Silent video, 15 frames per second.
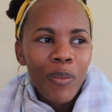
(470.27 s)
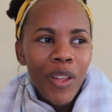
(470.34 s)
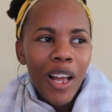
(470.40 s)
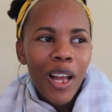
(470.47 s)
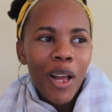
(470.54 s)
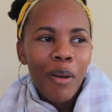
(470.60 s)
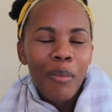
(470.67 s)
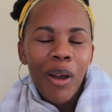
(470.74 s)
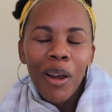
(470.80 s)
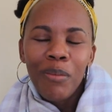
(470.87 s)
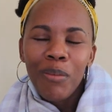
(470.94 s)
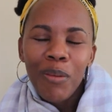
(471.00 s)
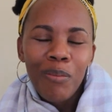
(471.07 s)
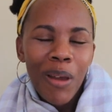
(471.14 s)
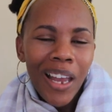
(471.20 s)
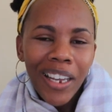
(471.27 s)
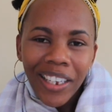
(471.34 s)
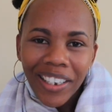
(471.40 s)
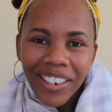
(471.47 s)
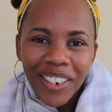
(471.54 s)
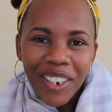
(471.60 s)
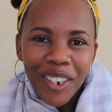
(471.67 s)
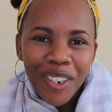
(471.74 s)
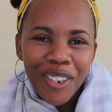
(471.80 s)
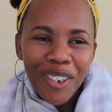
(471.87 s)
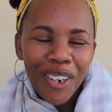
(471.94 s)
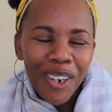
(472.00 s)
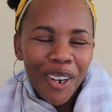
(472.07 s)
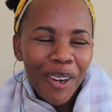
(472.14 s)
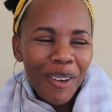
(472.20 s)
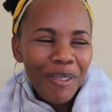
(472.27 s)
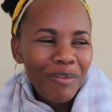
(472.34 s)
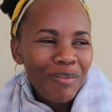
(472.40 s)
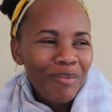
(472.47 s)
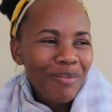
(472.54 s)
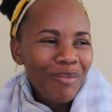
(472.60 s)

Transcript: I'd be banging, you know.